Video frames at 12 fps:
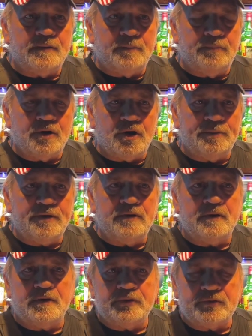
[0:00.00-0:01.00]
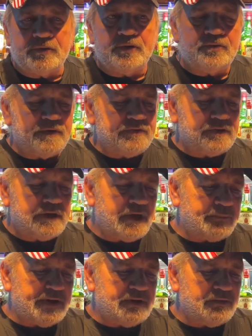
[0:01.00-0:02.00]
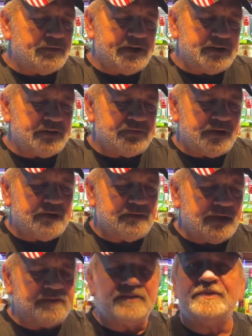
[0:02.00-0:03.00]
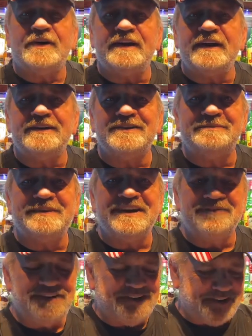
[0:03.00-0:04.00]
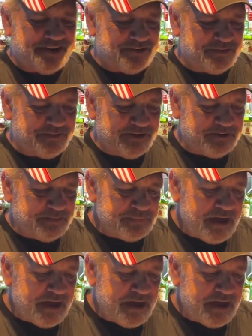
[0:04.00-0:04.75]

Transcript: uh, a bourbon or a scotch whiskey, I ran over it, I said let's try that and make a video out of it.